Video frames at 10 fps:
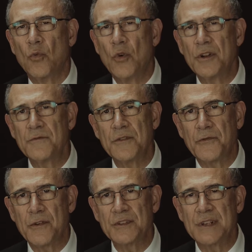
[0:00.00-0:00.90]
One of the
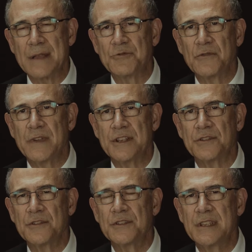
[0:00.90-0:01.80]
first
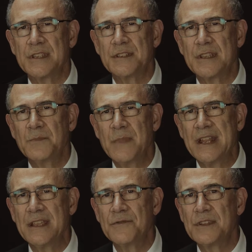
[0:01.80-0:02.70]
observations is that
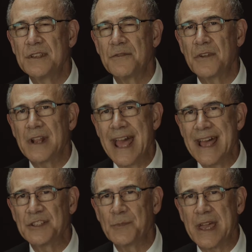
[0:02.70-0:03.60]
many of the different
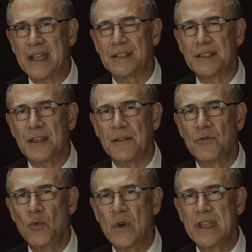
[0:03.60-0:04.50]
aspects of
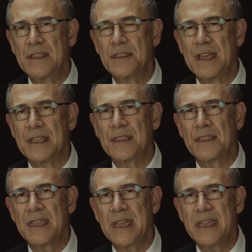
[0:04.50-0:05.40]
the way
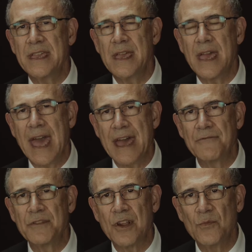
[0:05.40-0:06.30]
that they
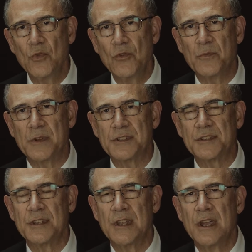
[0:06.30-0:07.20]
have their
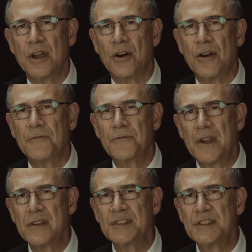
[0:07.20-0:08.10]
movements are
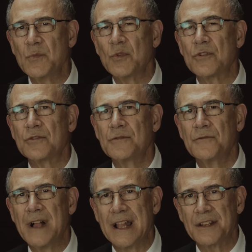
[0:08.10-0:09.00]
very similar to
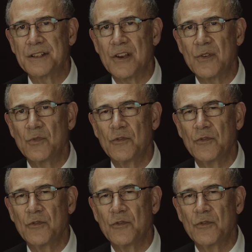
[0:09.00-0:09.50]
voluntary